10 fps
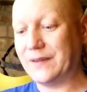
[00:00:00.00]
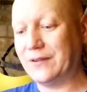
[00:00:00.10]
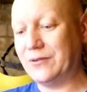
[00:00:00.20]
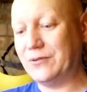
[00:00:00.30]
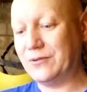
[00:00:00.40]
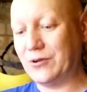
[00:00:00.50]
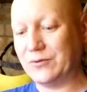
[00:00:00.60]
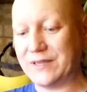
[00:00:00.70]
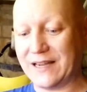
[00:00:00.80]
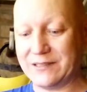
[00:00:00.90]
who
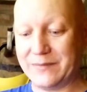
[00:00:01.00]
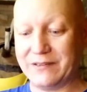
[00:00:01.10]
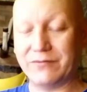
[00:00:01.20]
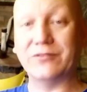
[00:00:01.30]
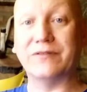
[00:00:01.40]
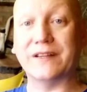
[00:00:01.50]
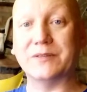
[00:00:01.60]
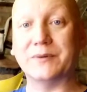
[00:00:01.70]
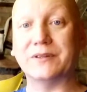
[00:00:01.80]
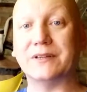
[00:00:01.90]
contacted me through
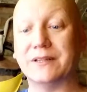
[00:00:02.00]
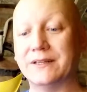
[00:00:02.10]
Facebook,